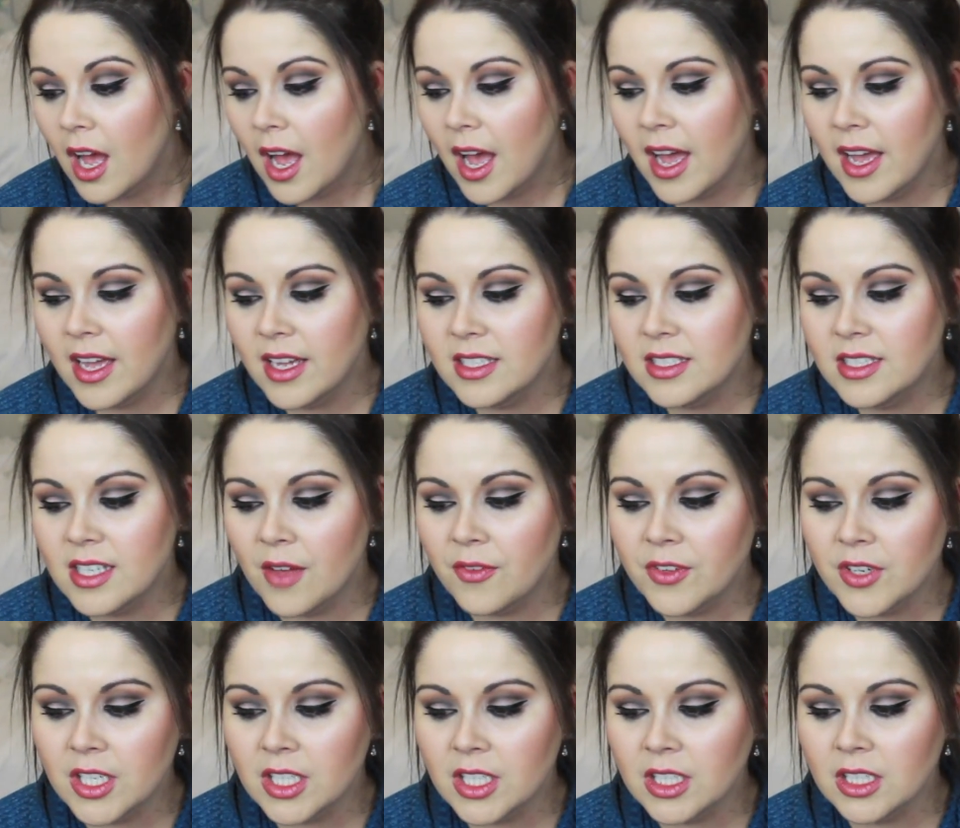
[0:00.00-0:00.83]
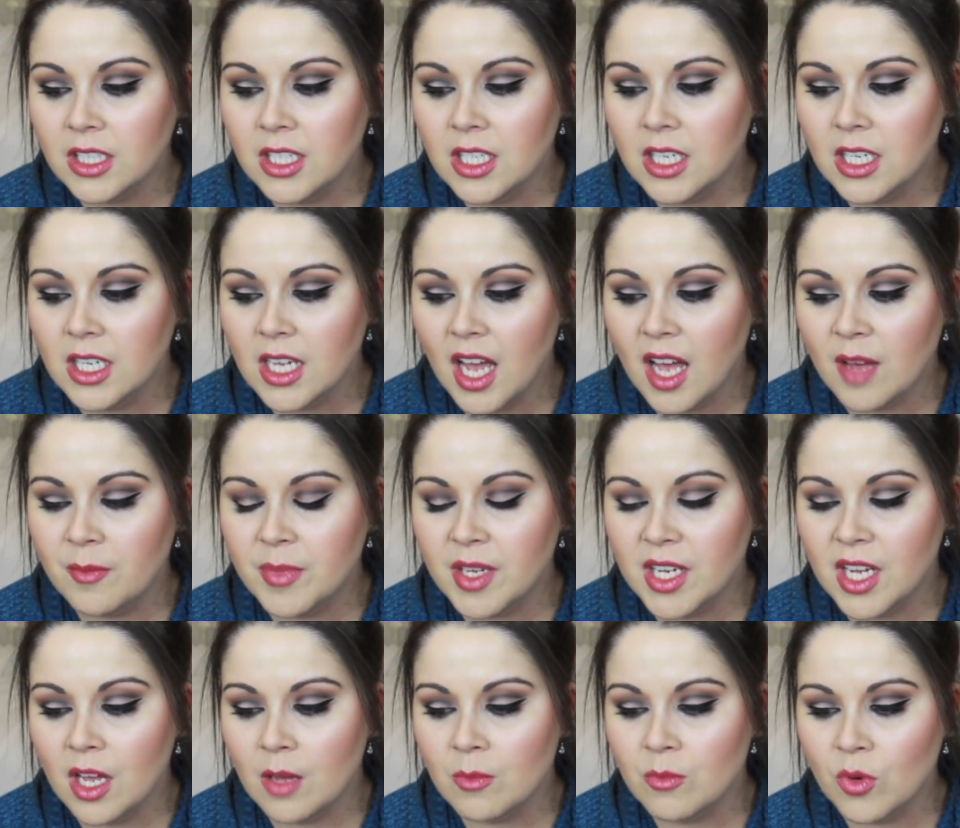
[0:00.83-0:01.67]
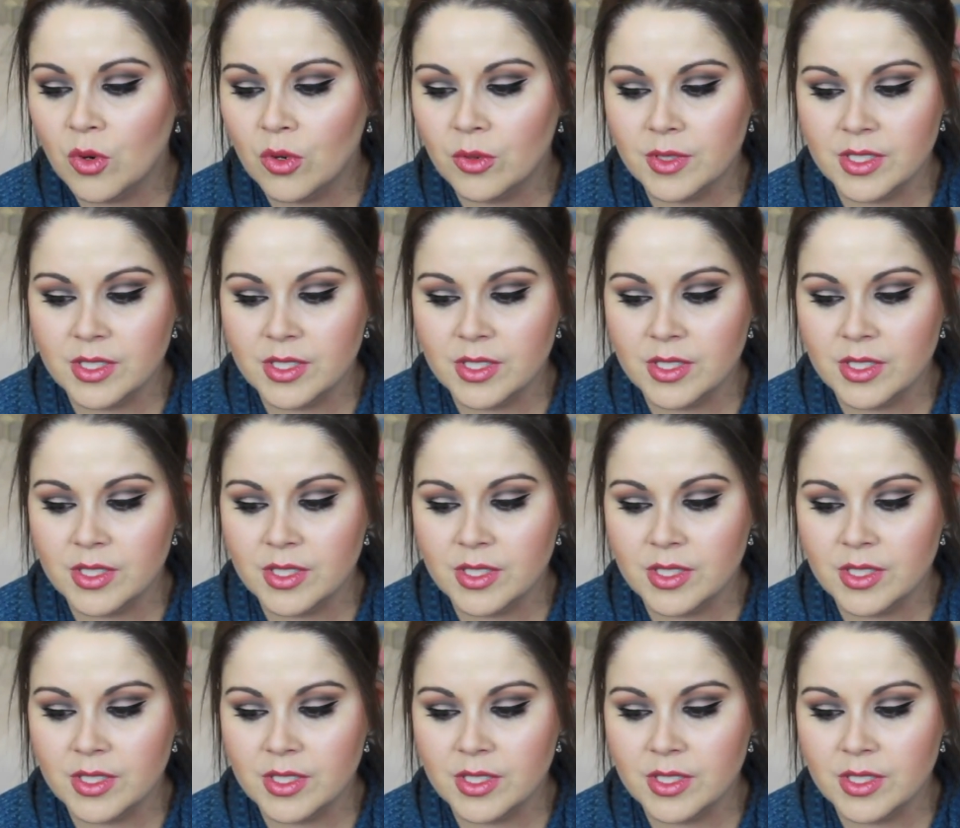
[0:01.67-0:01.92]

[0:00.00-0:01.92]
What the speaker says: I definitely have become more